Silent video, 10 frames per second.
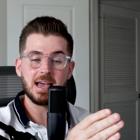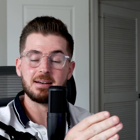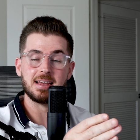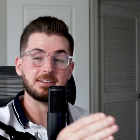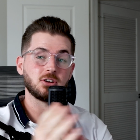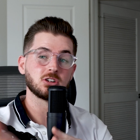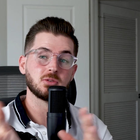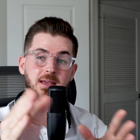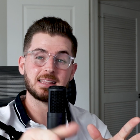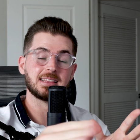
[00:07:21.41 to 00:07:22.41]
yeah, and if you're
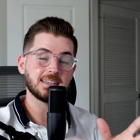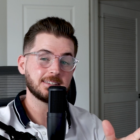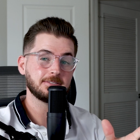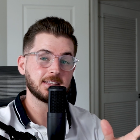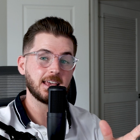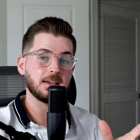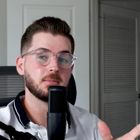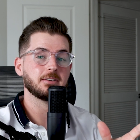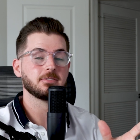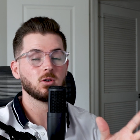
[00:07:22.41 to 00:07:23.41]
also making less than 50K a
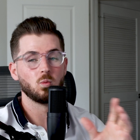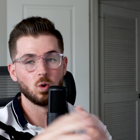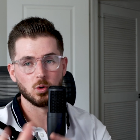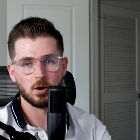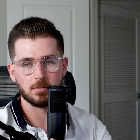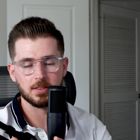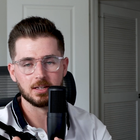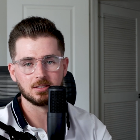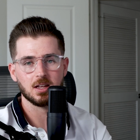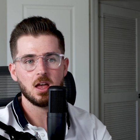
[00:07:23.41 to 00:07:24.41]
month, want to work with
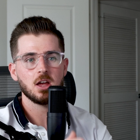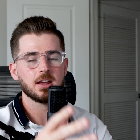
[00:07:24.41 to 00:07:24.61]
us,